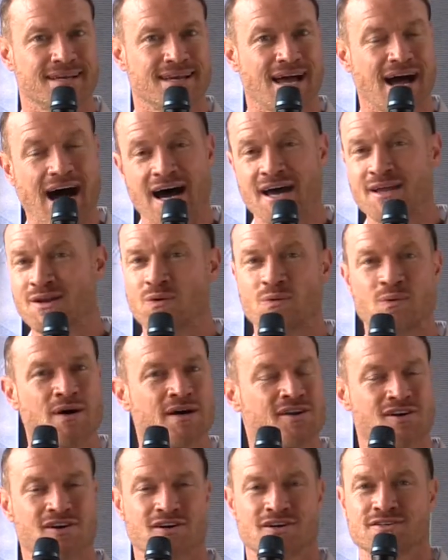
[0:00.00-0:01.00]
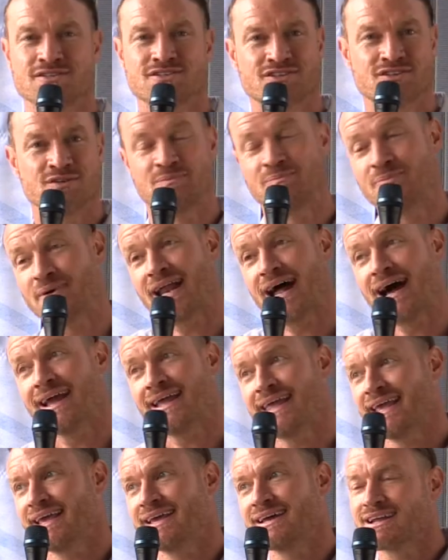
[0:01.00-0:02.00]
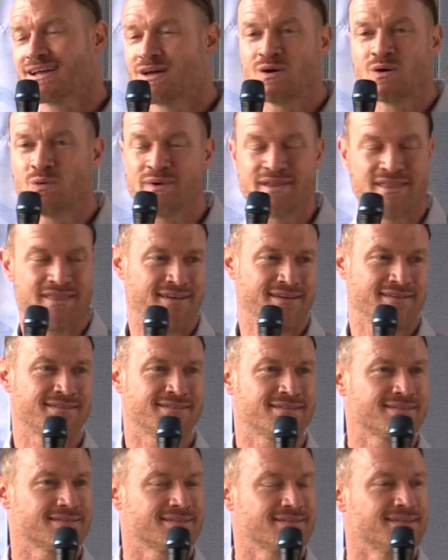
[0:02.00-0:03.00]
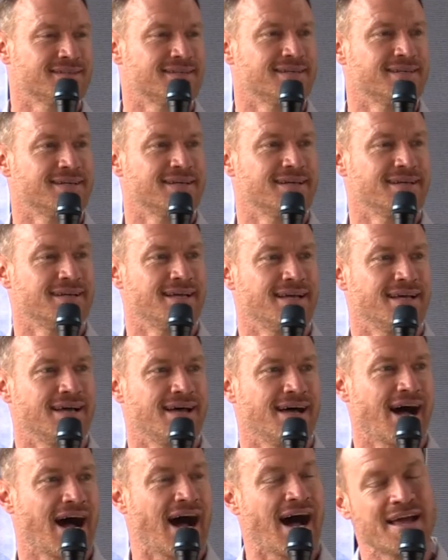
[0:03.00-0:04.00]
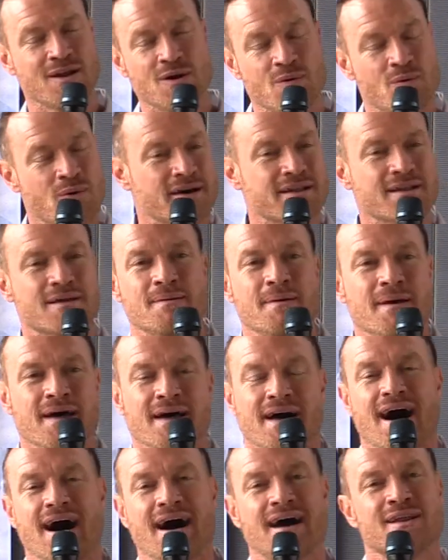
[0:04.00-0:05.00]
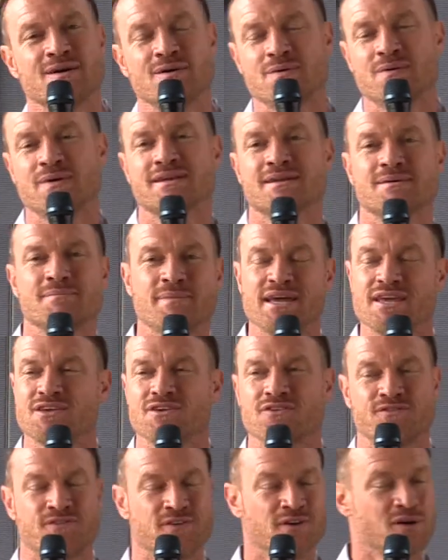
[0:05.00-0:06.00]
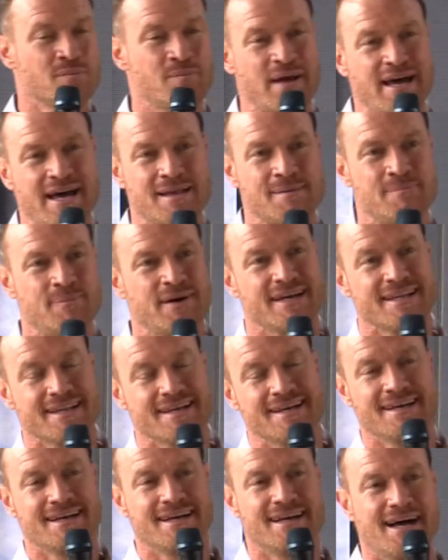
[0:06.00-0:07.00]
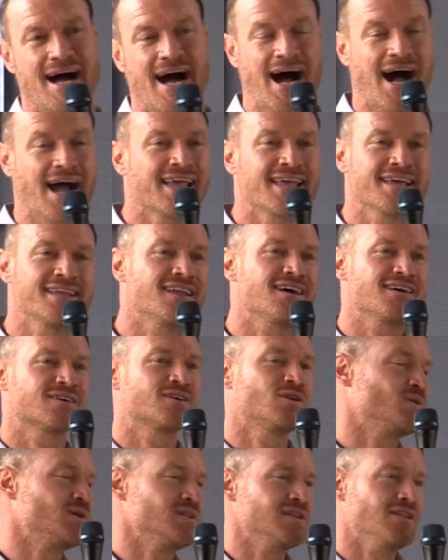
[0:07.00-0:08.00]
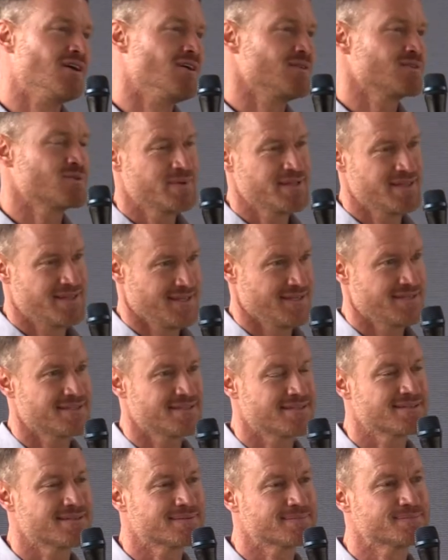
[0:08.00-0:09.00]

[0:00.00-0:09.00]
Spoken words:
I don't want to hurt you, but I can't go with this. I don't want to make you feel bad, but I cannot go along with this.